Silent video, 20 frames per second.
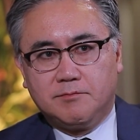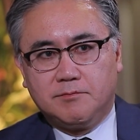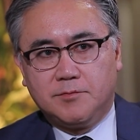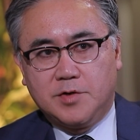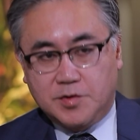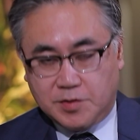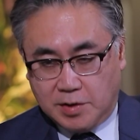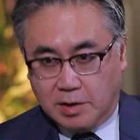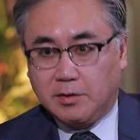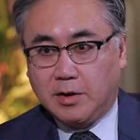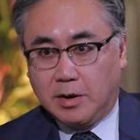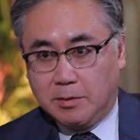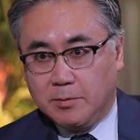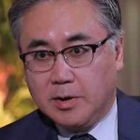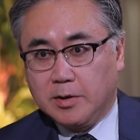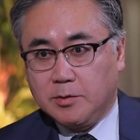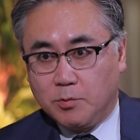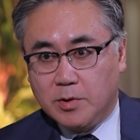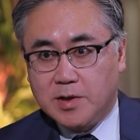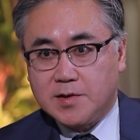this
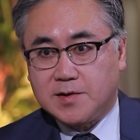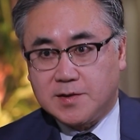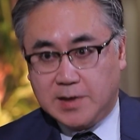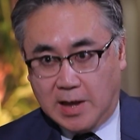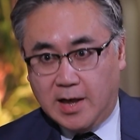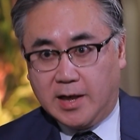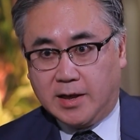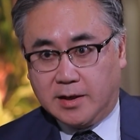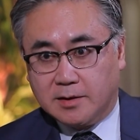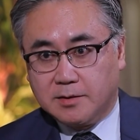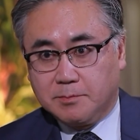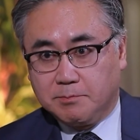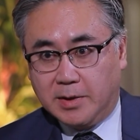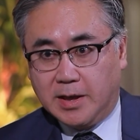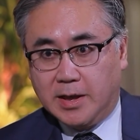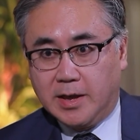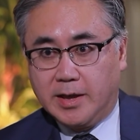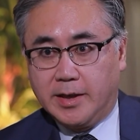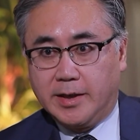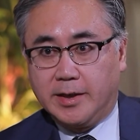agreement was signed
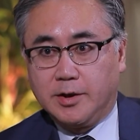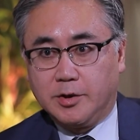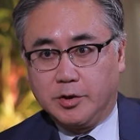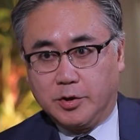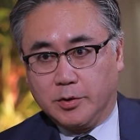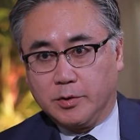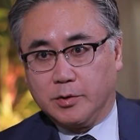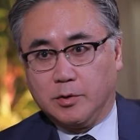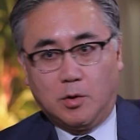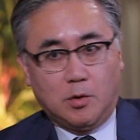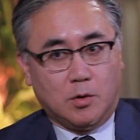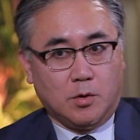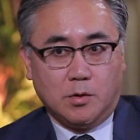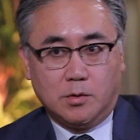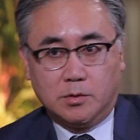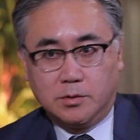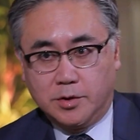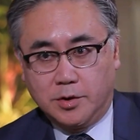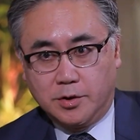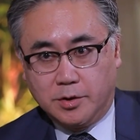by you know
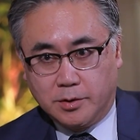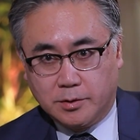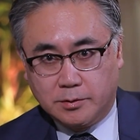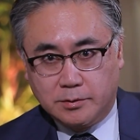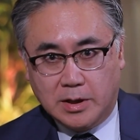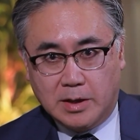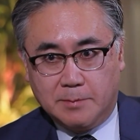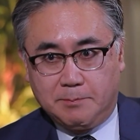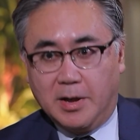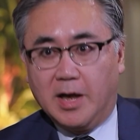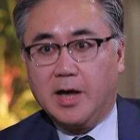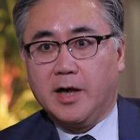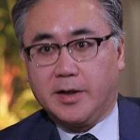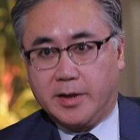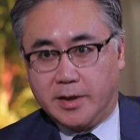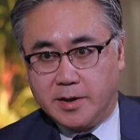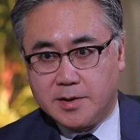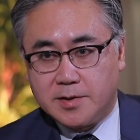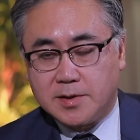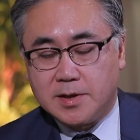whole you know uh,
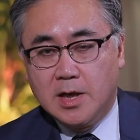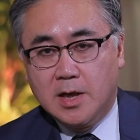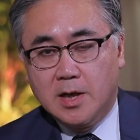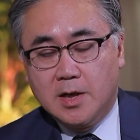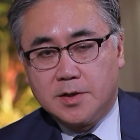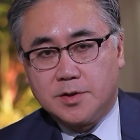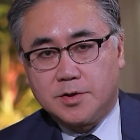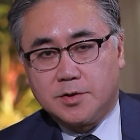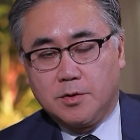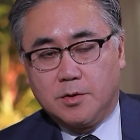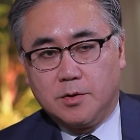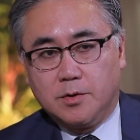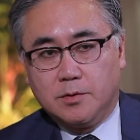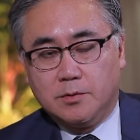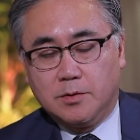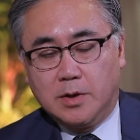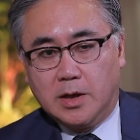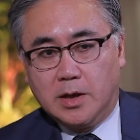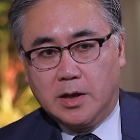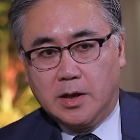parties. So
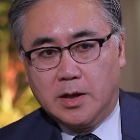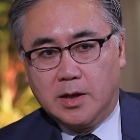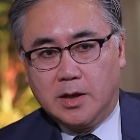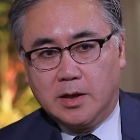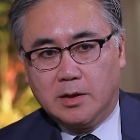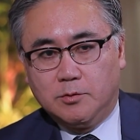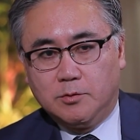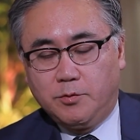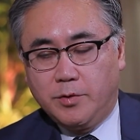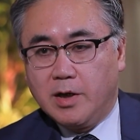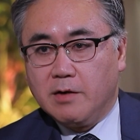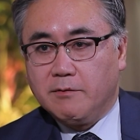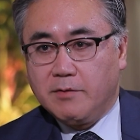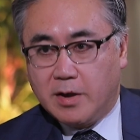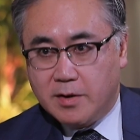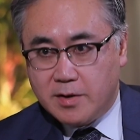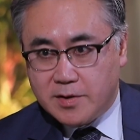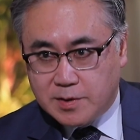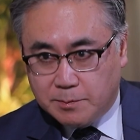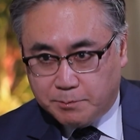uh, we are
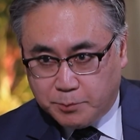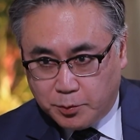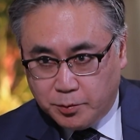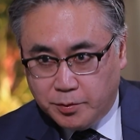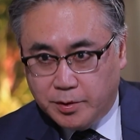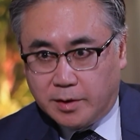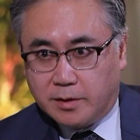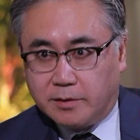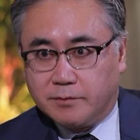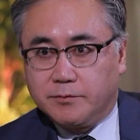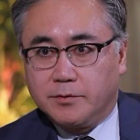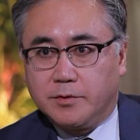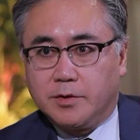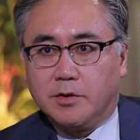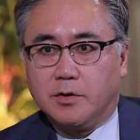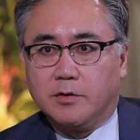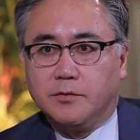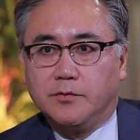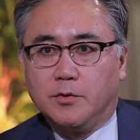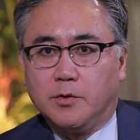very supportive
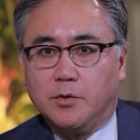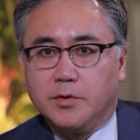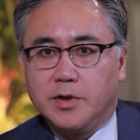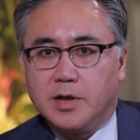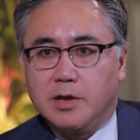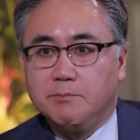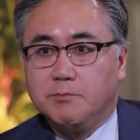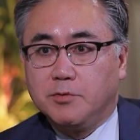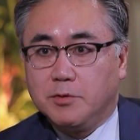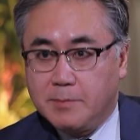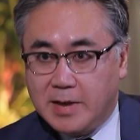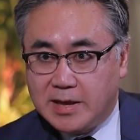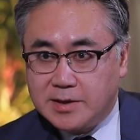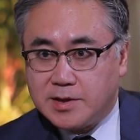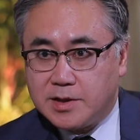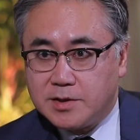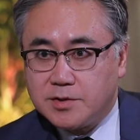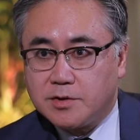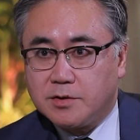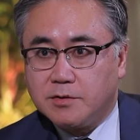you know for the
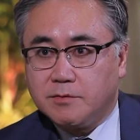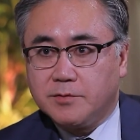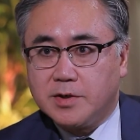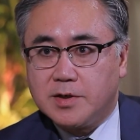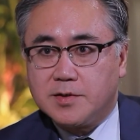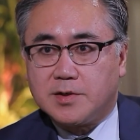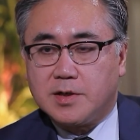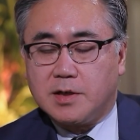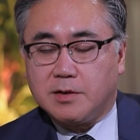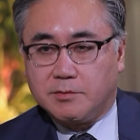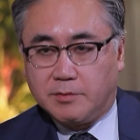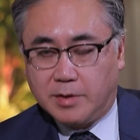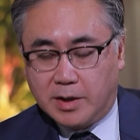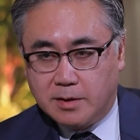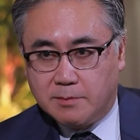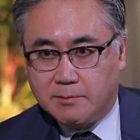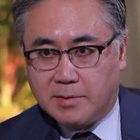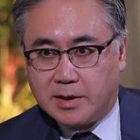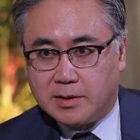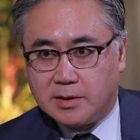implementation of this
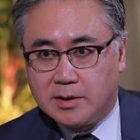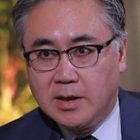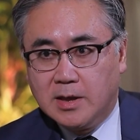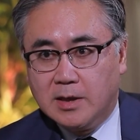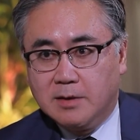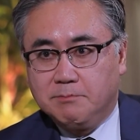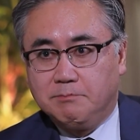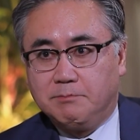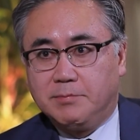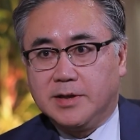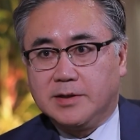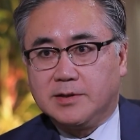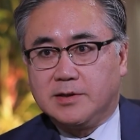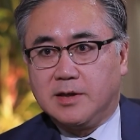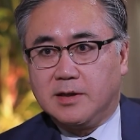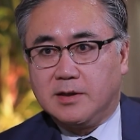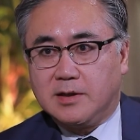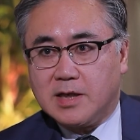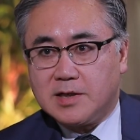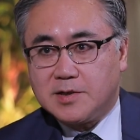agreement, but
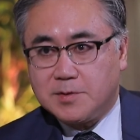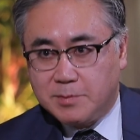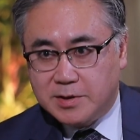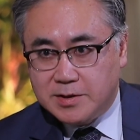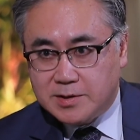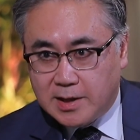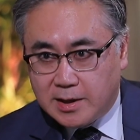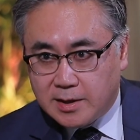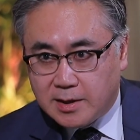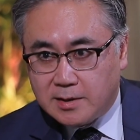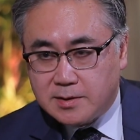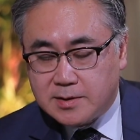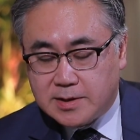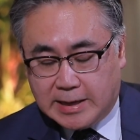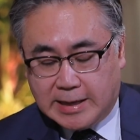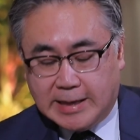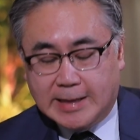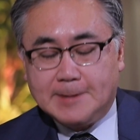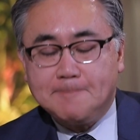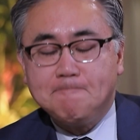it has been taking
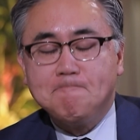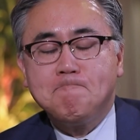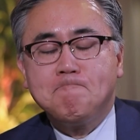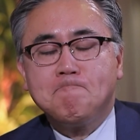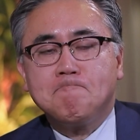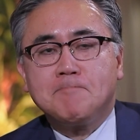time.